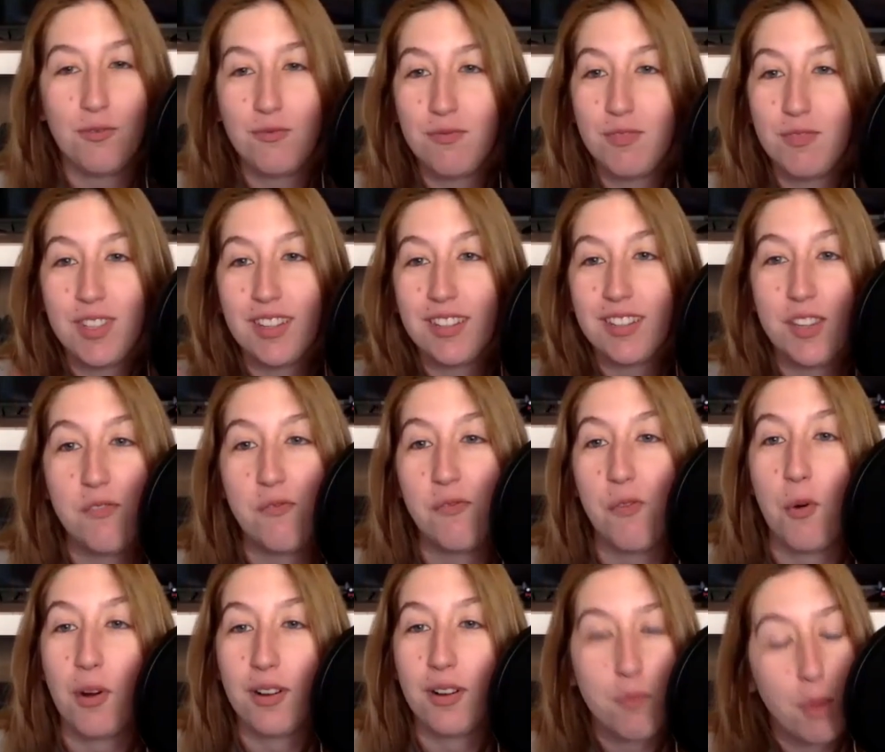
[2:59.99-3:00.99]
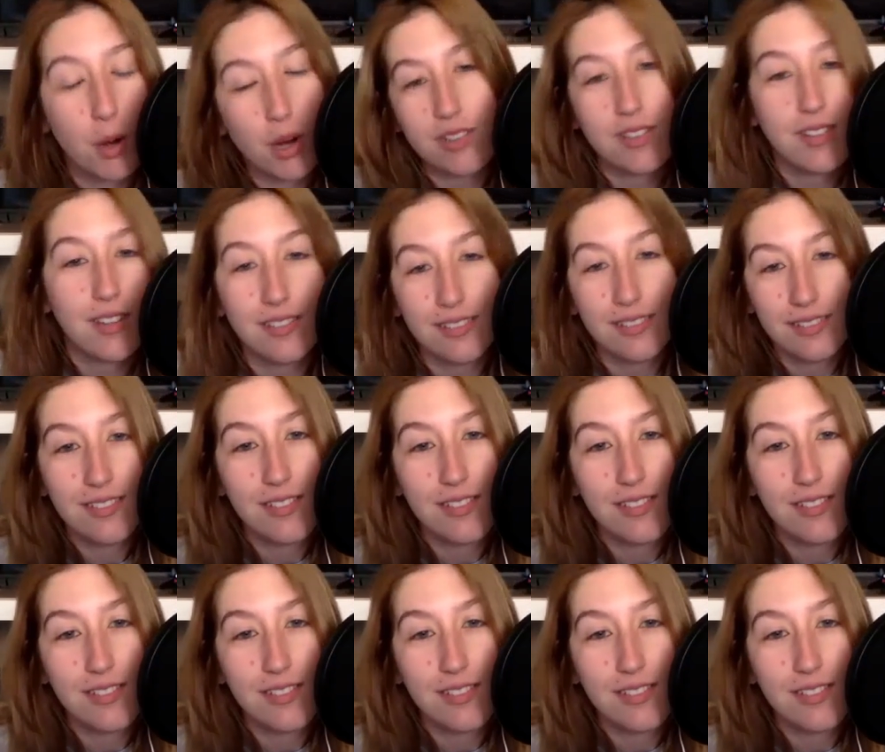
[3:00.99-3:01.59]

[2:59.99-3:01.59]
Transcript: 64 person.